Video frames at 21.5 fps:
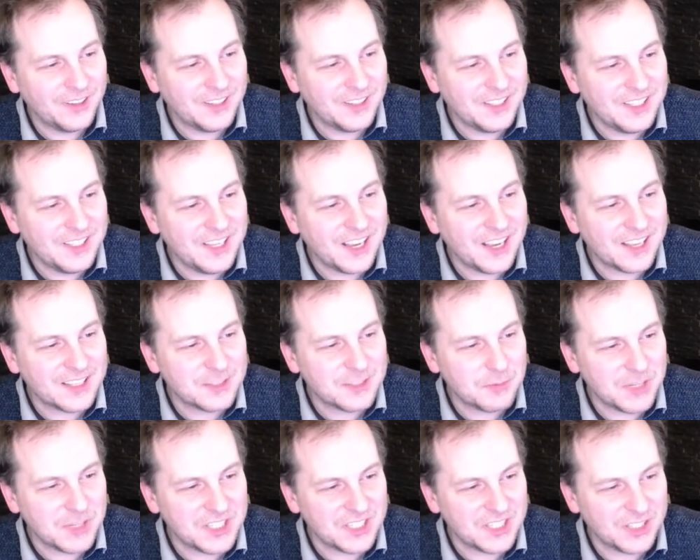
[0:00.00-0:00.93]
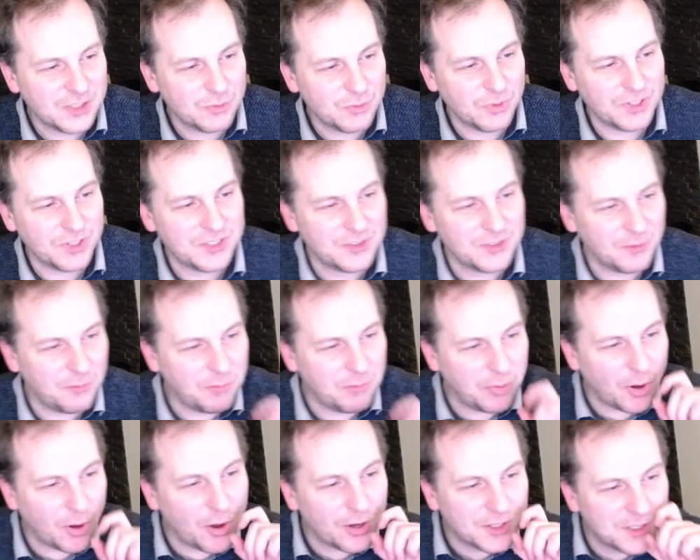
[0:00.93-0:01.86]
Ian's message was
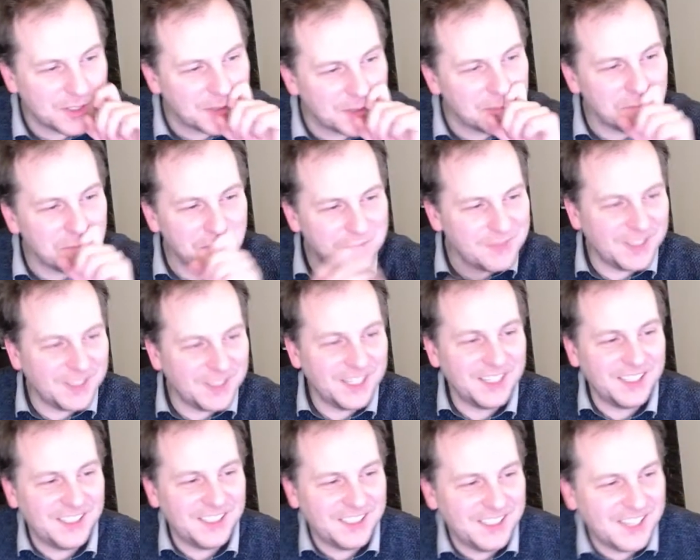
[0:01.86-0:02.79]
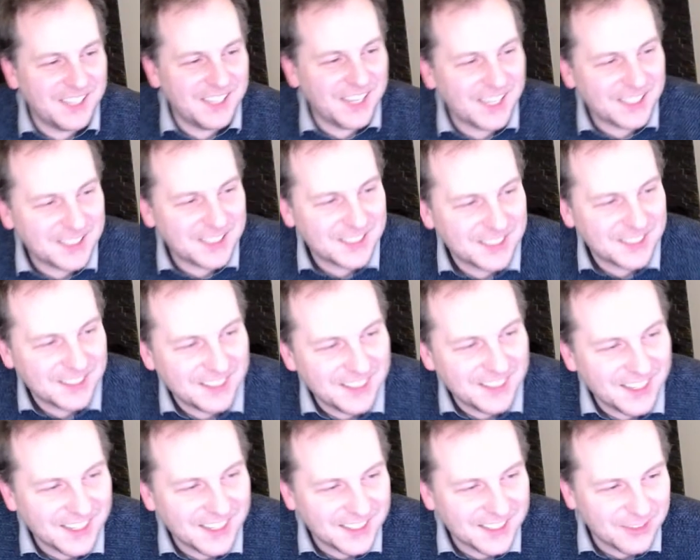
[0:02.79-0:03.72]
blocked. He had
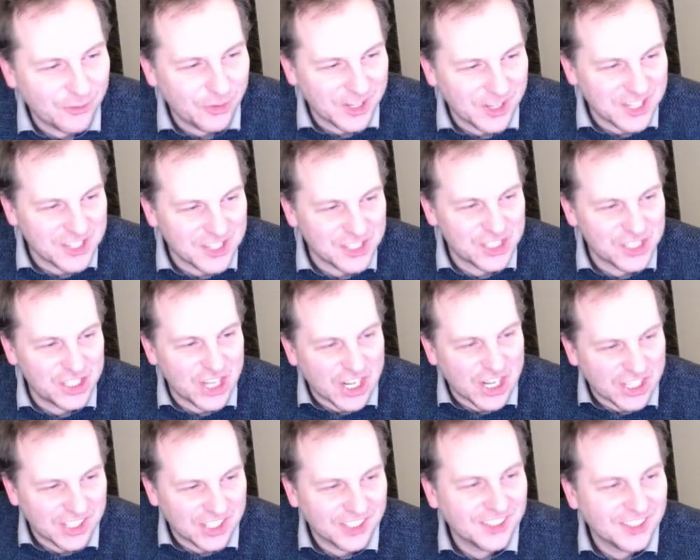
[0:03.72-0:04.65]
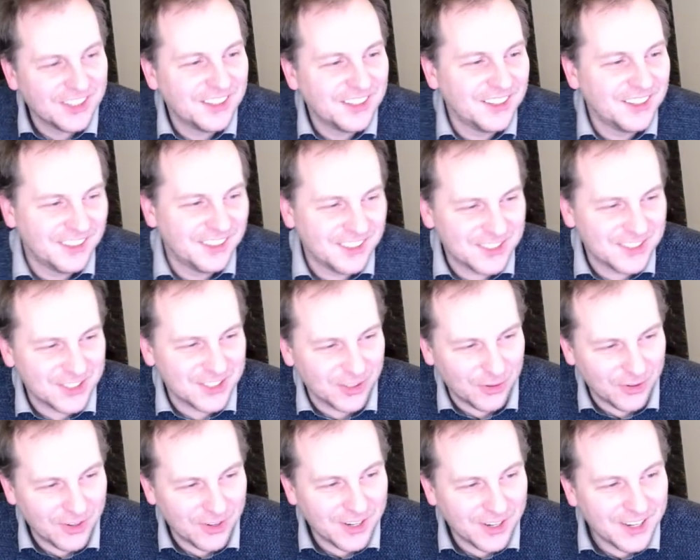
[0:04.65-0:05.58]
written shit.
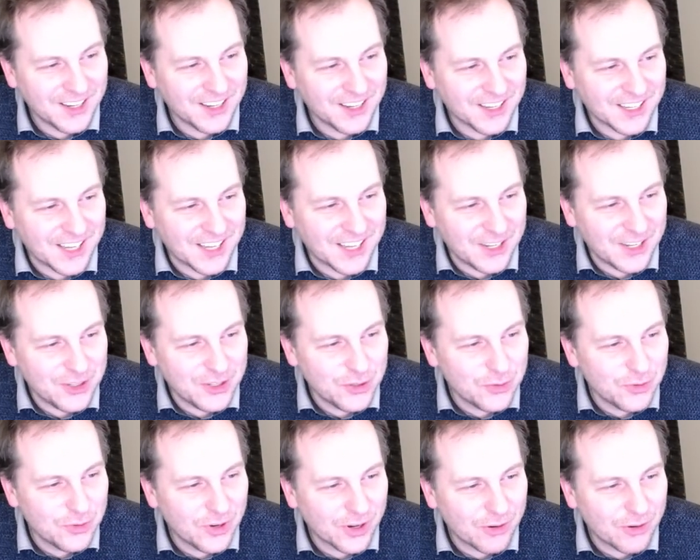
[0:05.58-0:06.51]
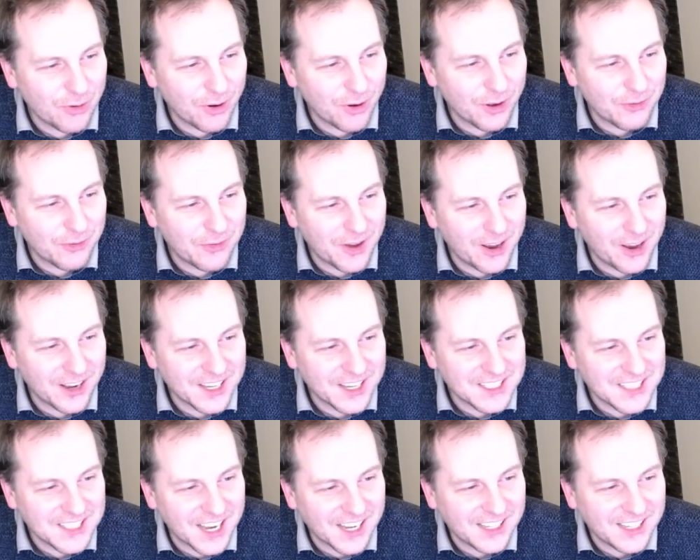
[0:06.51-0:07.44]
So can you qualify
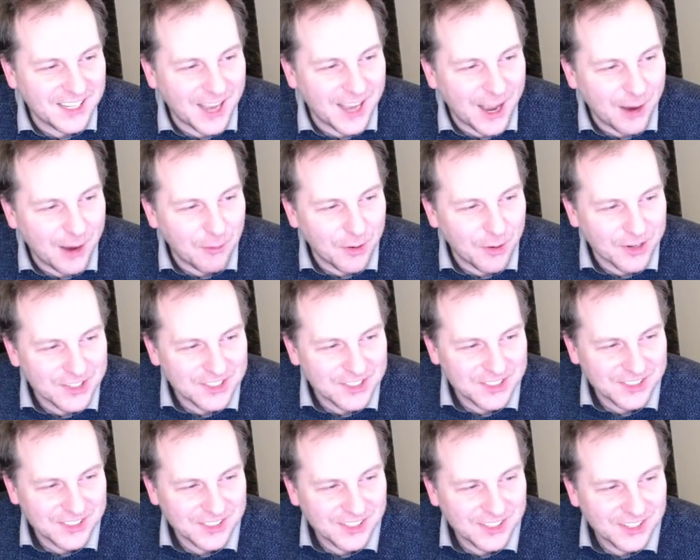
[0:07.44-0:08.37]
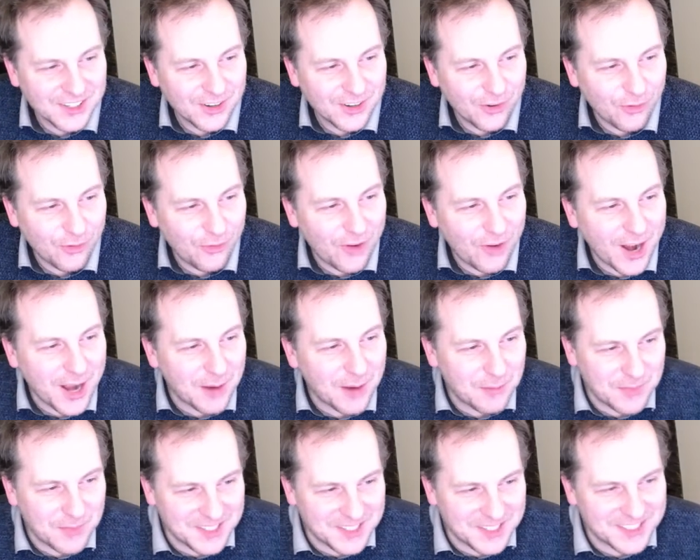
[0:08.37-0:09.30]
exactly how much
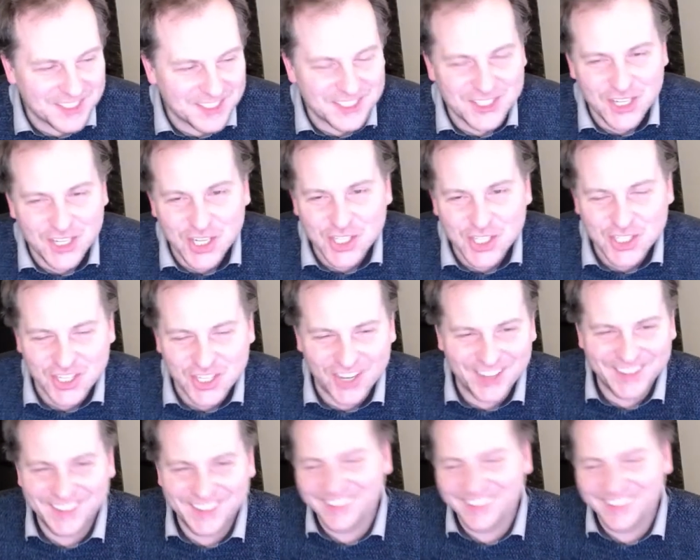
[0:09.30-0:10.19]
RAM is a shit ton?